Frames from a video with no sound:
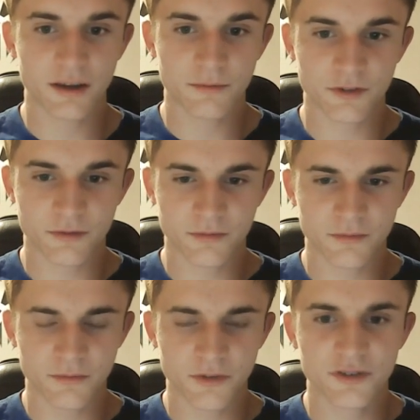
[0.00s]
I'm just
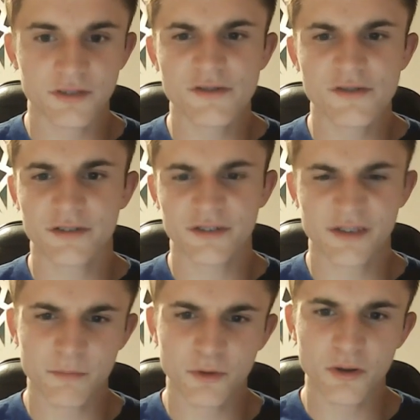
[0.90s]
using this as an
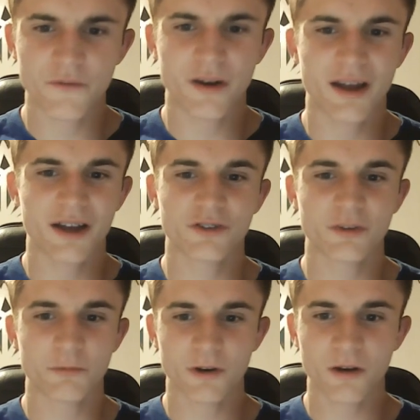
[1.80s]
example if I
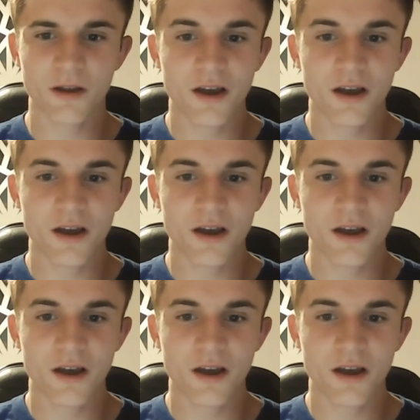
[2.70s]
actually were.